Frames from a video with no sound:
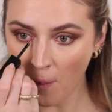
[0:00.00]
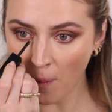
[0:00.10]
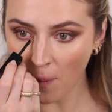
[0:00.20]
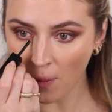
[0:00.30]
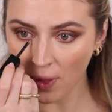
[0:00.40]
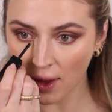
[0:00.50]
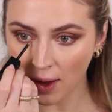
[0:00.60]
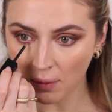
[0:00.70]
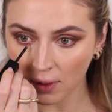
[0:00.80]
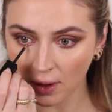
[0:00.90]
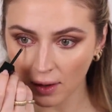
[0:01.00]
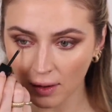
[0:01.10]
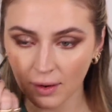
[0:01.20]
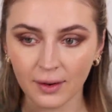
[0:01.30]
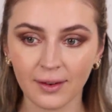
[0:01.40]
ooh, the
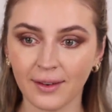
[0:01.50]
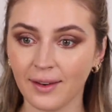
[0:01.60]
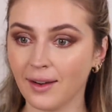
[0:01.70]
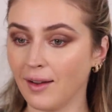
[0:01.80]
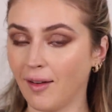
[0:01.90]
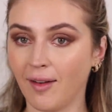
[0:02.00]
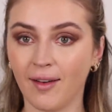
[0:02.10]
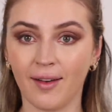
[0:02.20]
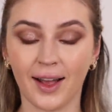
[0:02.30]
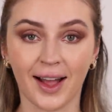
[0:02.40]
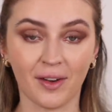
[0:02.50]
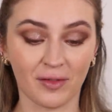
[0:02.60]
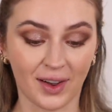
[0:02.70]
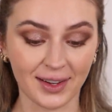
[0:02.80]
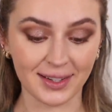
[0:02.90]
applicator. How
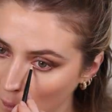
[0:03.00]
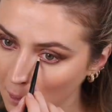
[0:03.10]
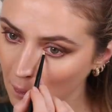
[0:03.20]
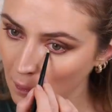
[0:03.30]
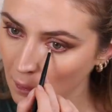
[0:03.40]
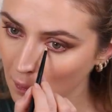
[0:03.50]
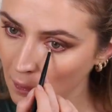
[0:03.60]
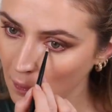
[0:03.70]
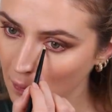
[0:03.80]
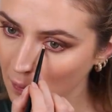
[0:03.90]
fun is that?